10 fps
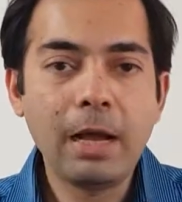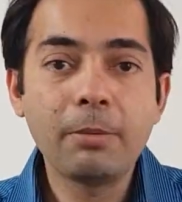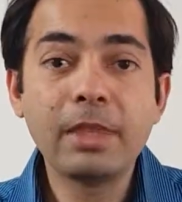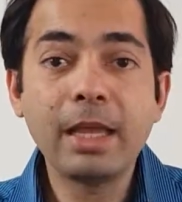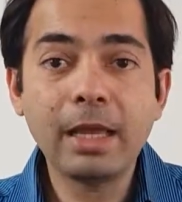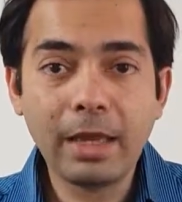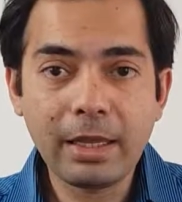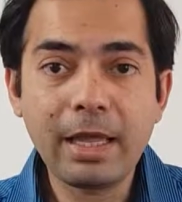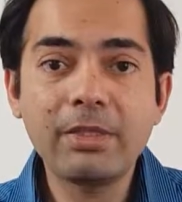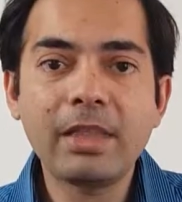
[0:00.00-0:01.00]
then
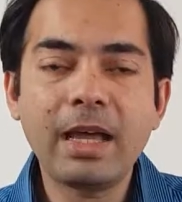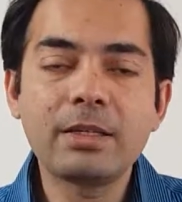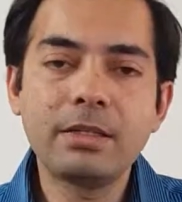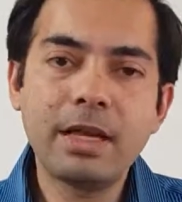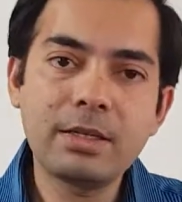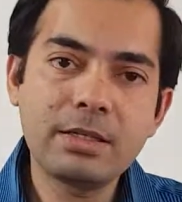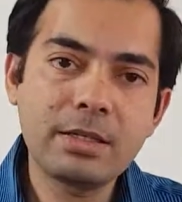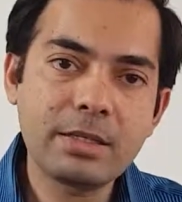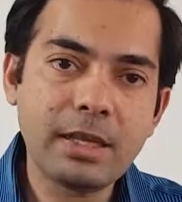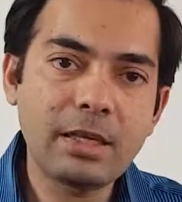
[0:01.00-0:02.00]
again that is the
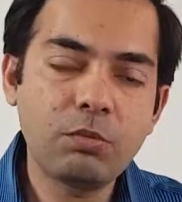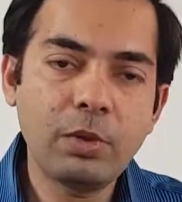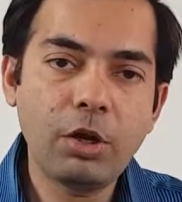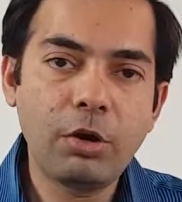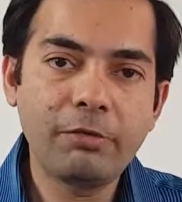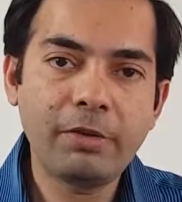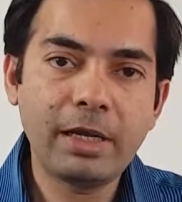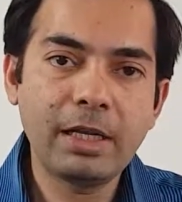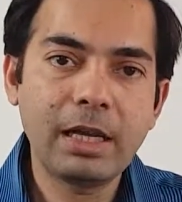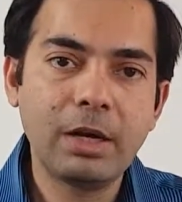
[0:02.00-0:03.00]
second way of
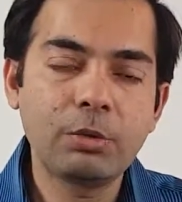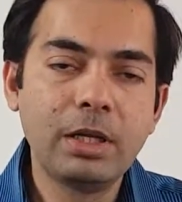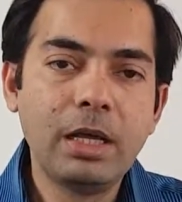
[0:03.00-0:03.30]
finding out